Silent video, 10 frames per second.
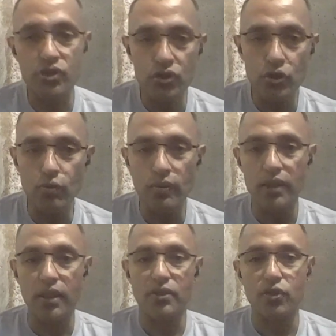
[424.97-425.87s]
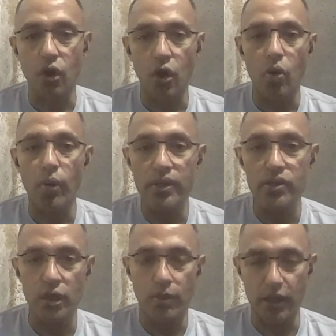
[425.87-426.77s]
assume that there's always
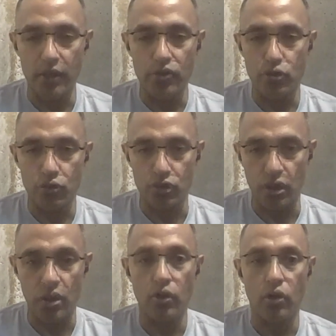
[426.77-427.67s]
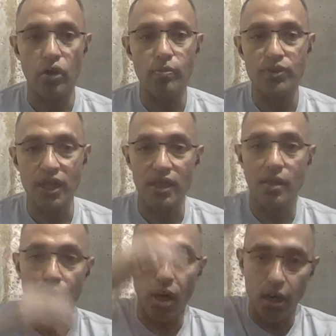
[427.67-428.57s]
going to be an intrusion. You're going to set
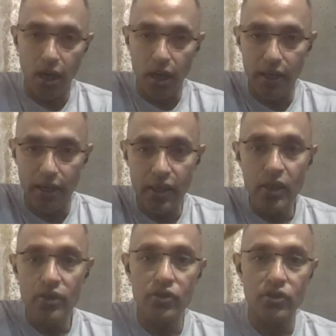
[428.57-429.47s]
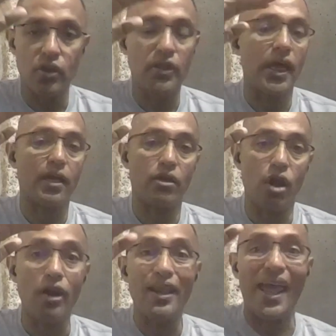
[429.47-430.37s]
the bar high so that
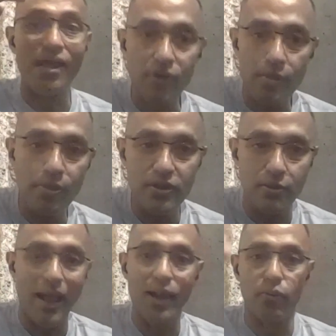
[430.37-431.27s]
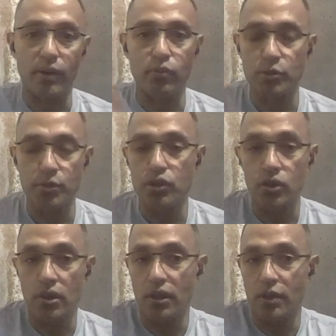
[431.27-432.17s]
not every piece of malware, which
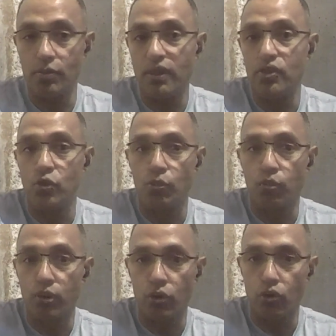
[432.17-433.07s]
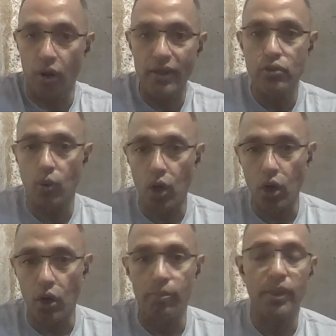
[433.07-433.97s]
means you grind to a
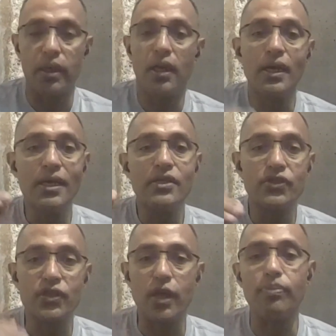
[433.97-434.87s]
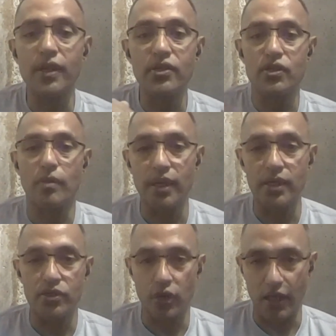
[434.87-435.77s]
halt, but something
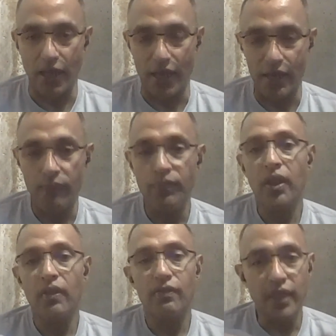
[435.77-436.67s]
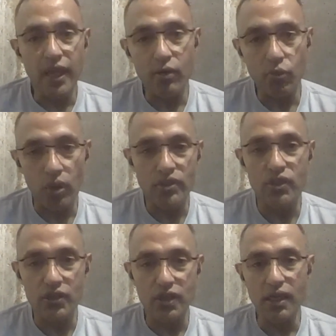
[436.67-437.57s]
someday is going to get it. Then once
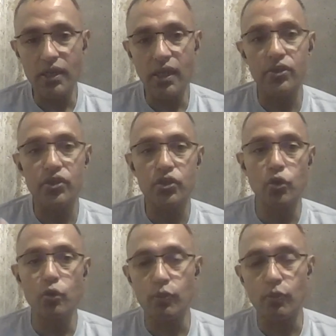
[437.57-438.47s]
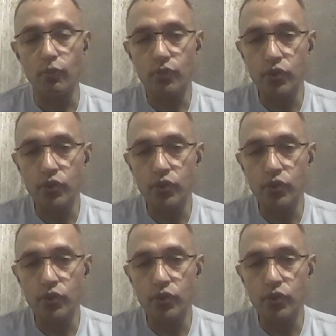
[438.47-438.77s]
it's in, there's two